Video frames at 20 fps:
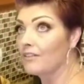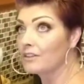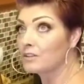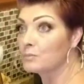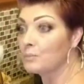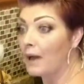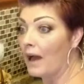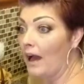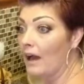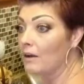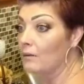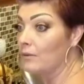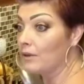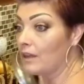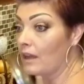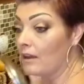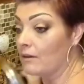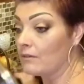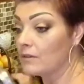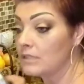this pot when
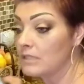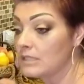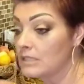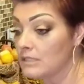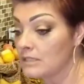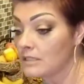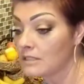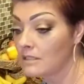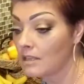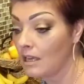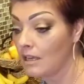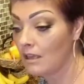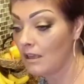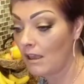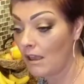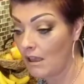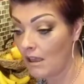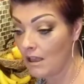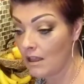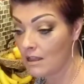I was
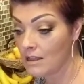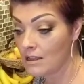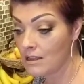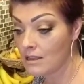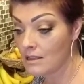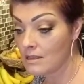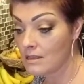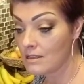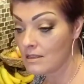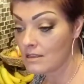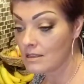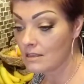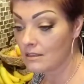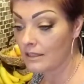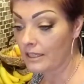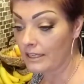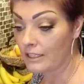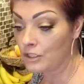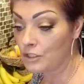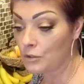
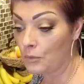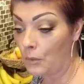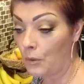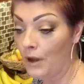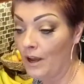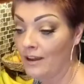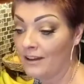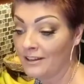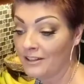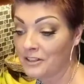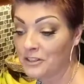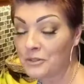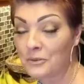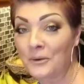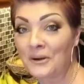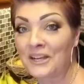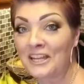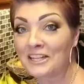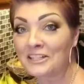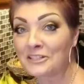like
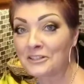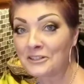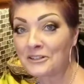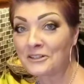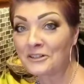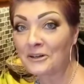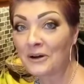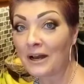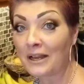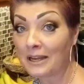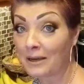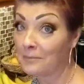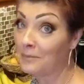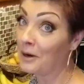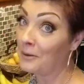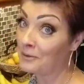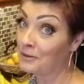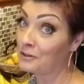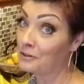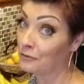22 and I'm
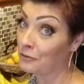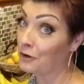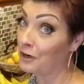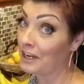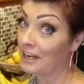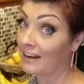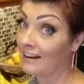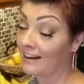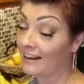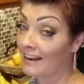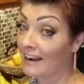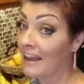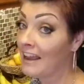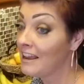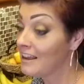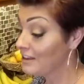almost 49.